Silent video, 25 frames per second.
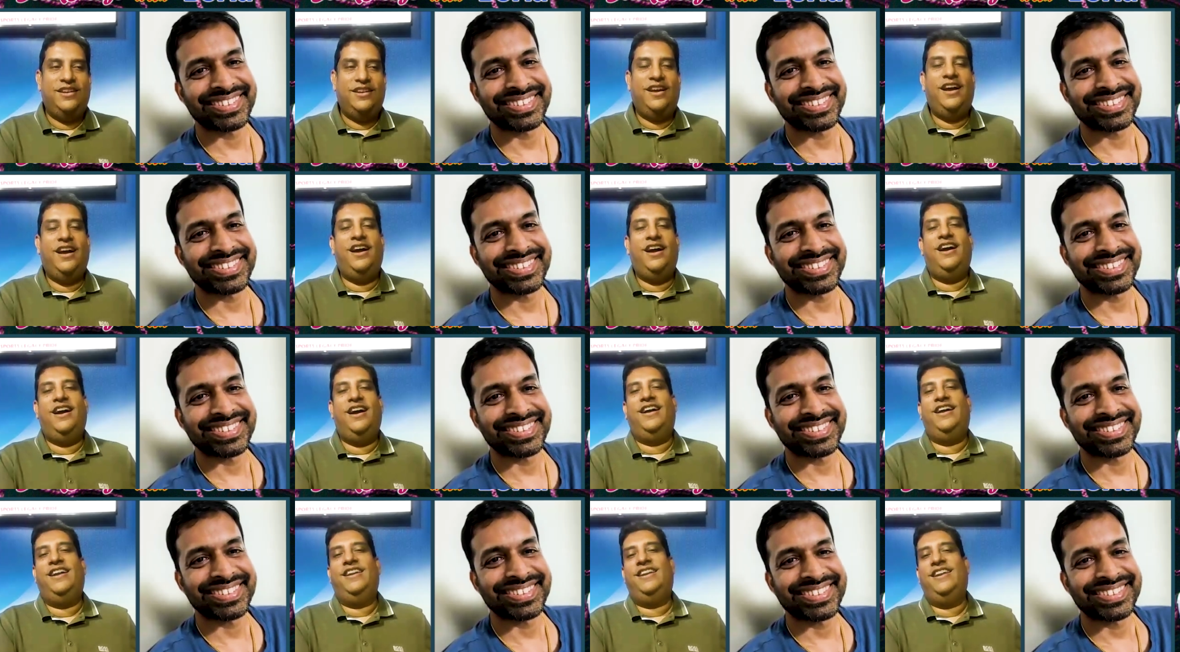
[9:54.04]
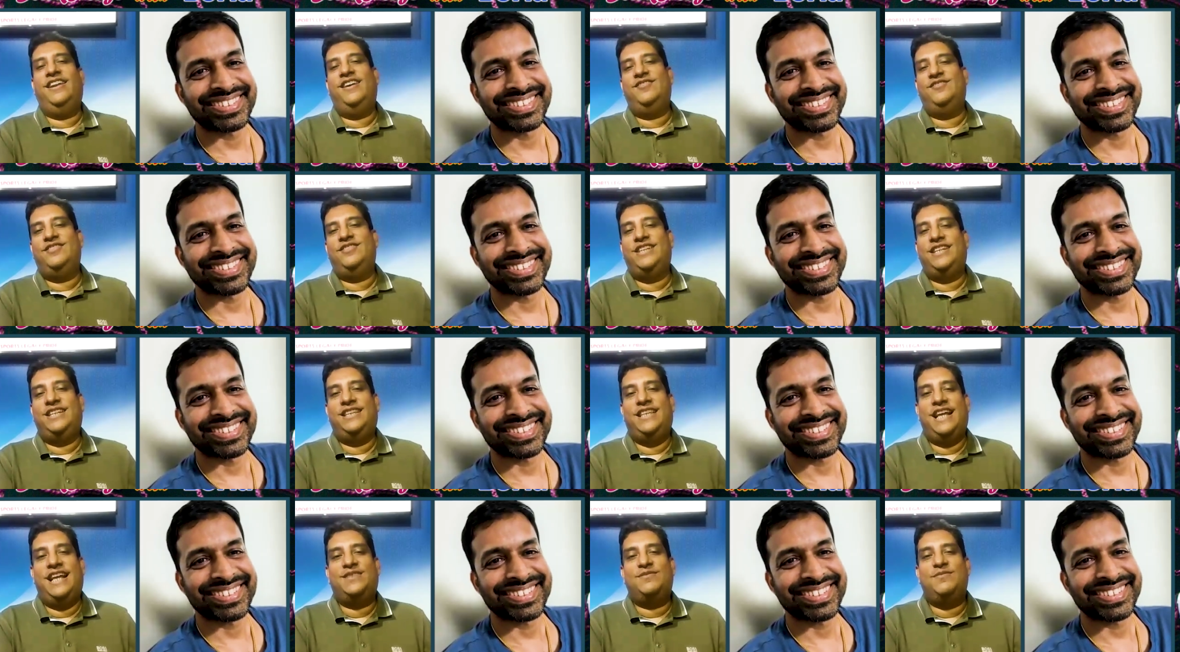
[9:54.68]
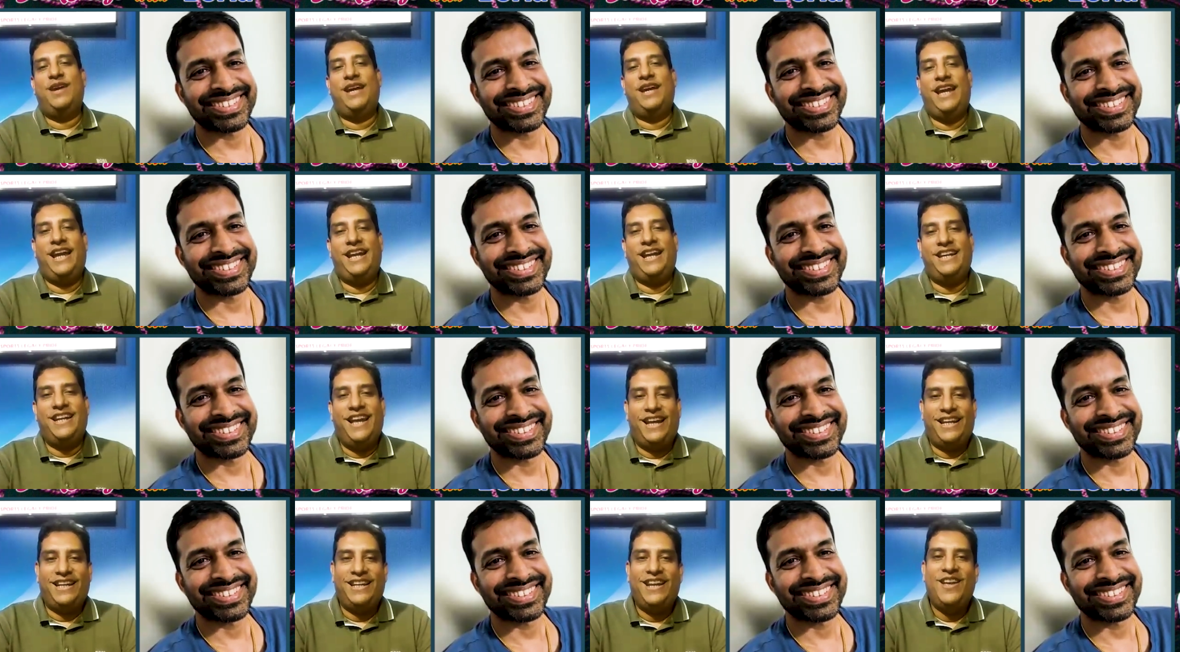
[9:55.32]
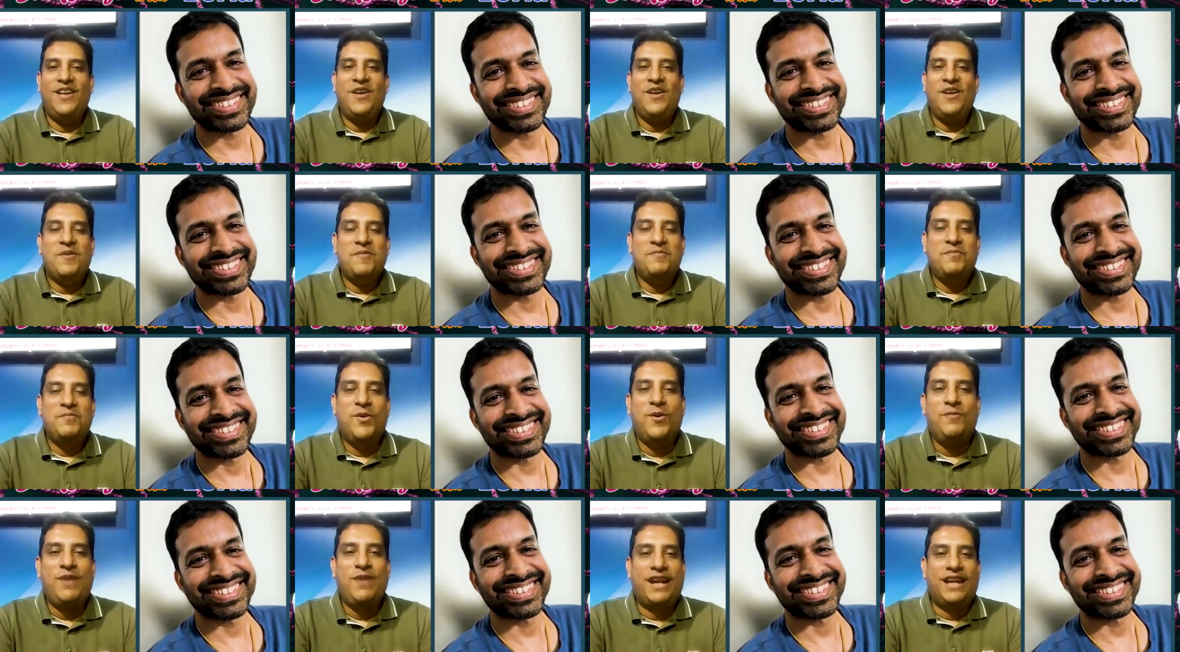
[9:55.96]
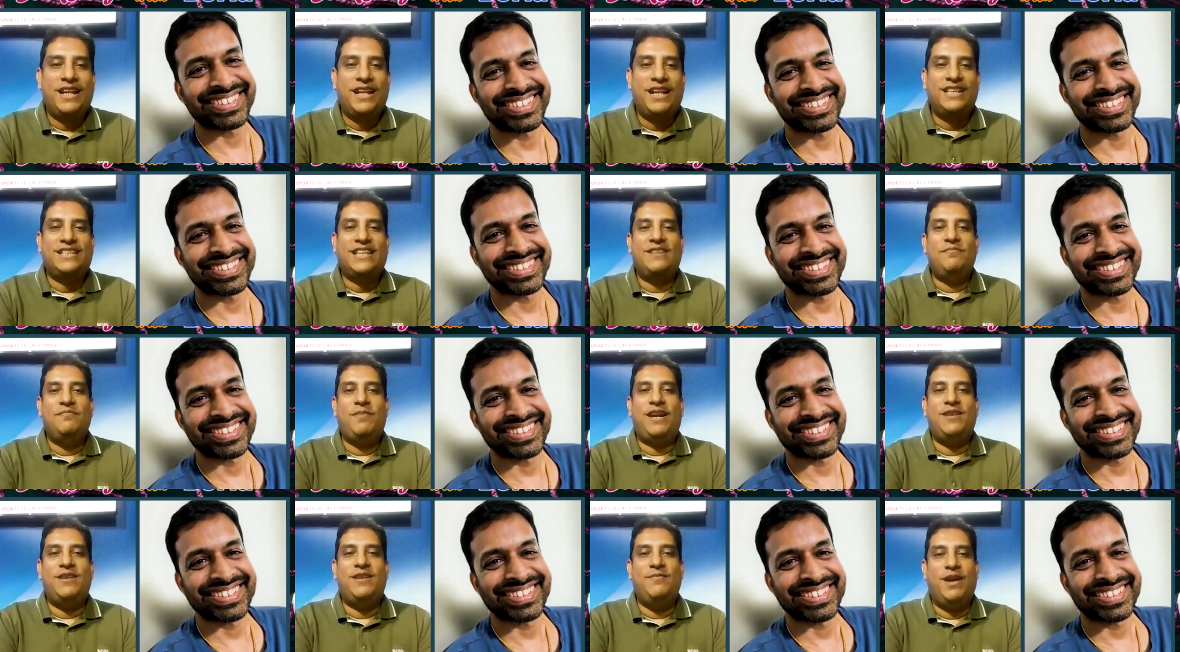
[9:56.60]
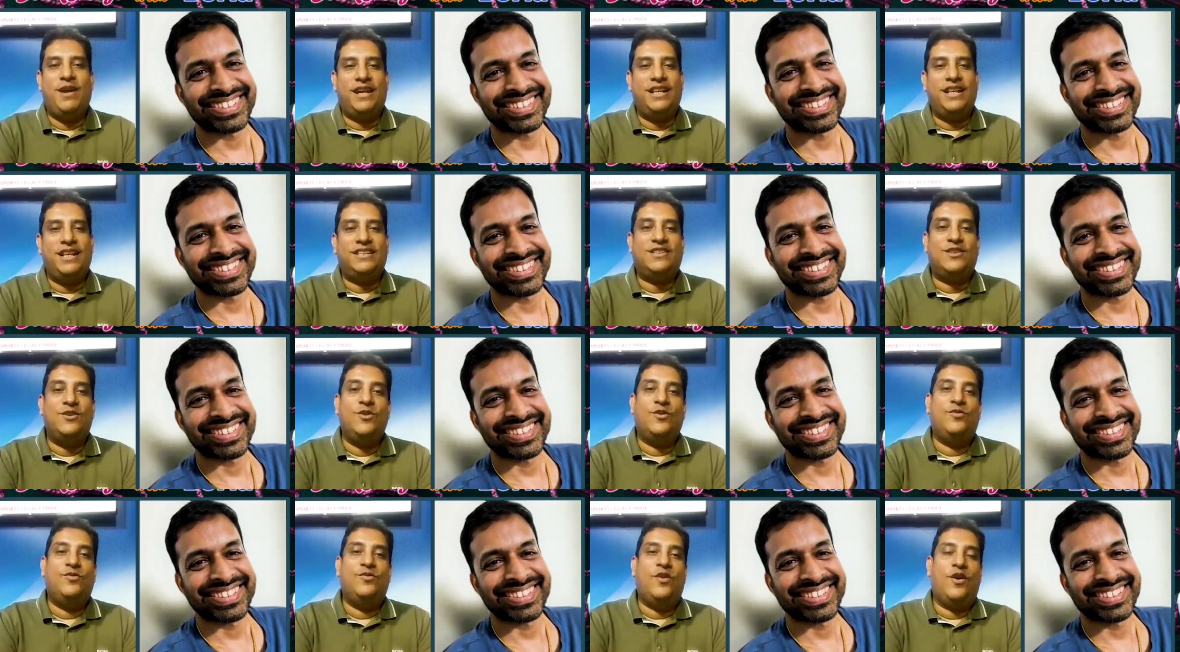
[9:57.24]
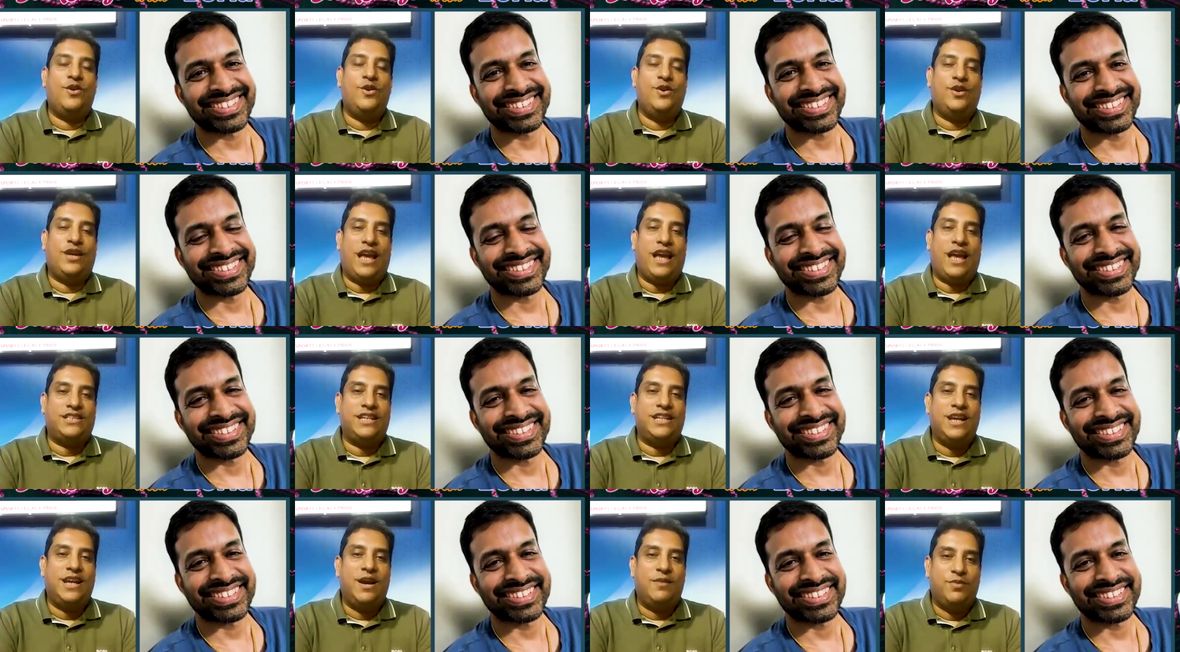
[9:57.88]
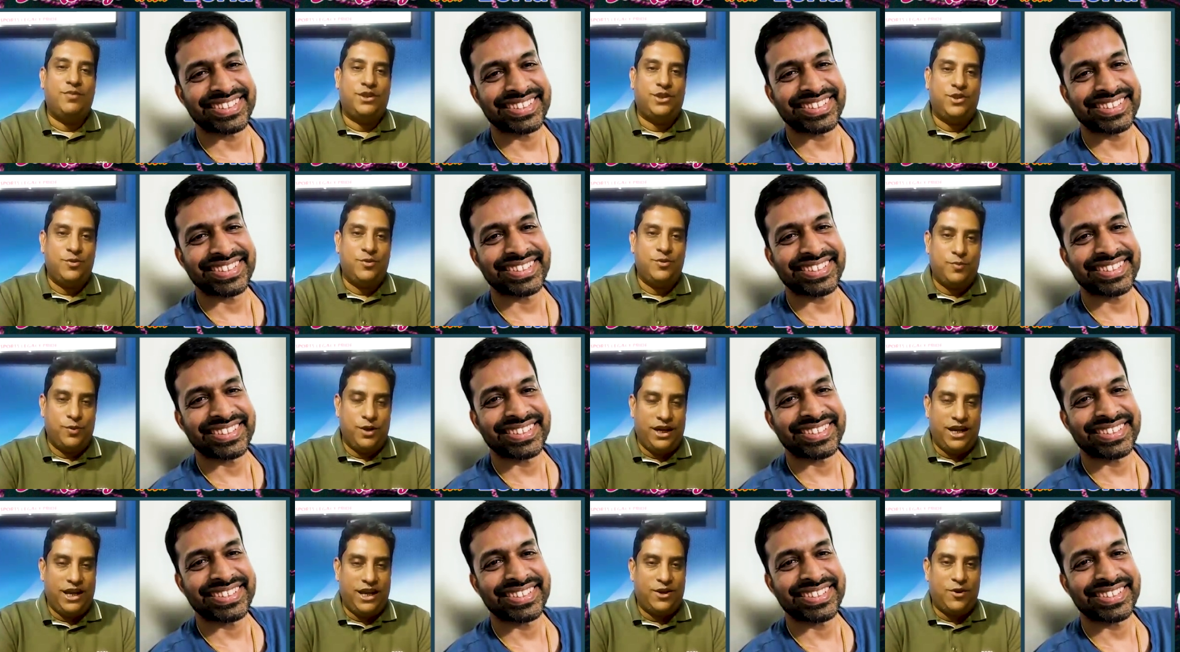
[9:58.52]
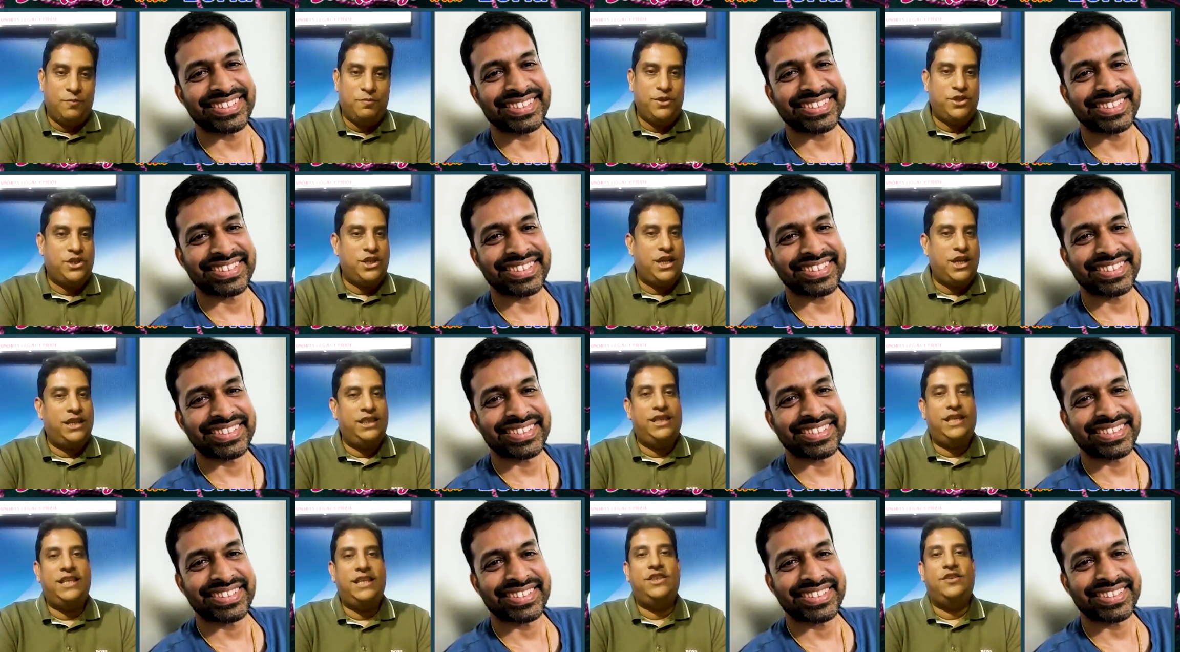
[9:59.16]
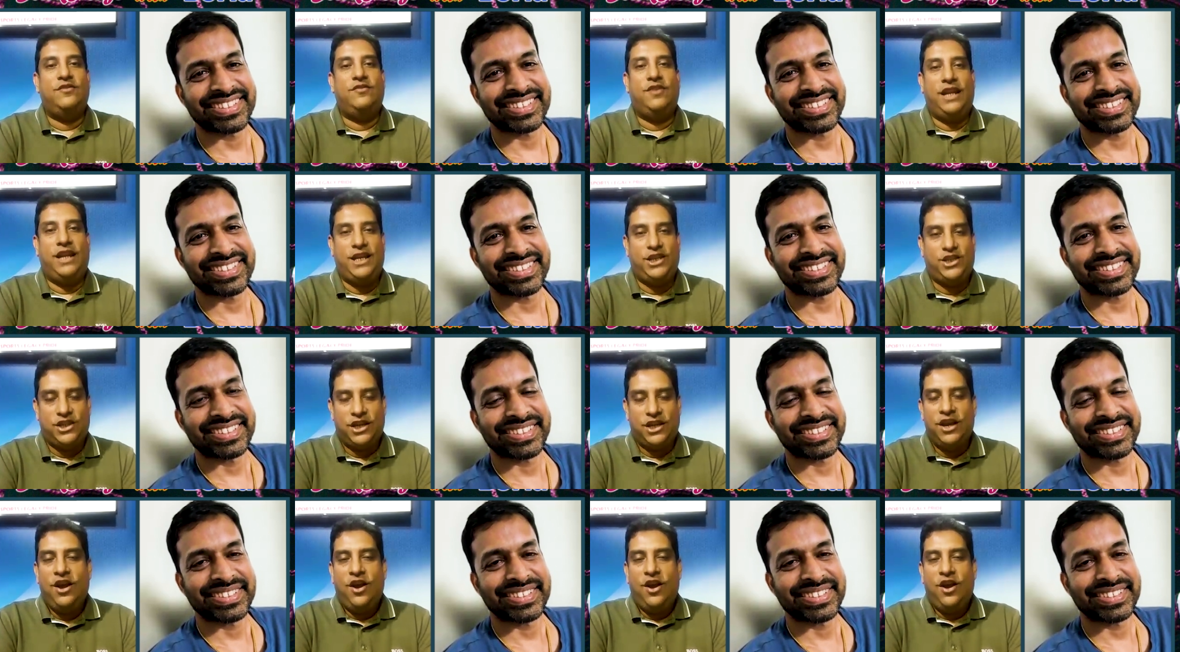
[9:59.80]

Speaker 1: Ah, lovely. That's my headline more medals and better medals. Look forward to catching up with you, Pullela Gopichand, in the village